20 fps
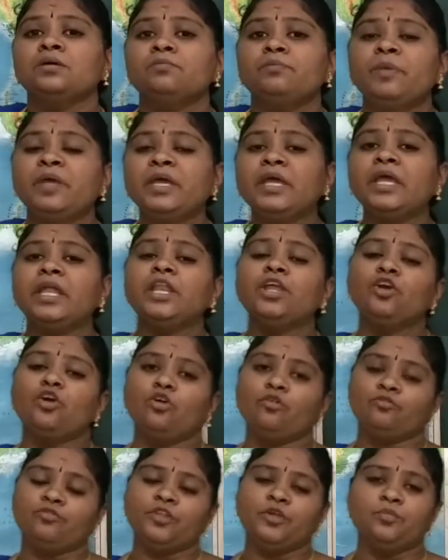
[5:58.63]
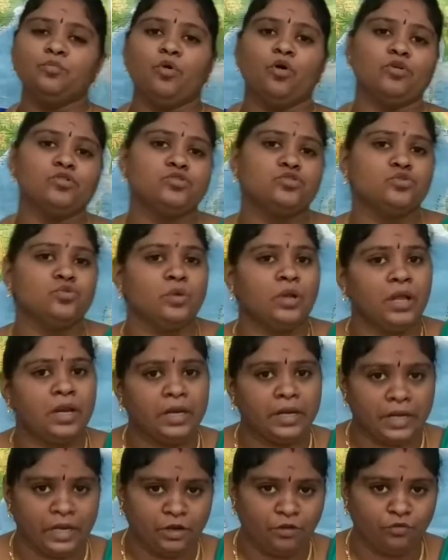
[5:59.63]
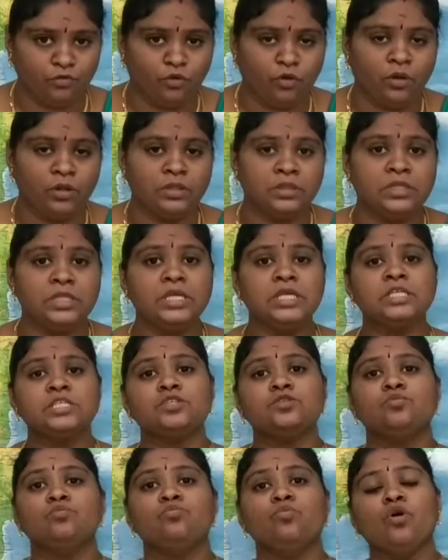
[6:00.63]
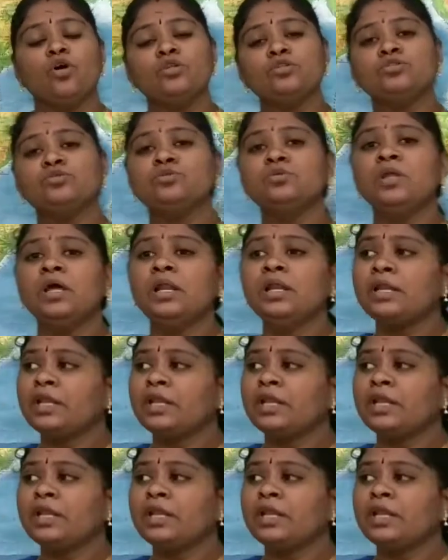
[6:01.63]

beginning of the monsoonal rainfall. These monsoonal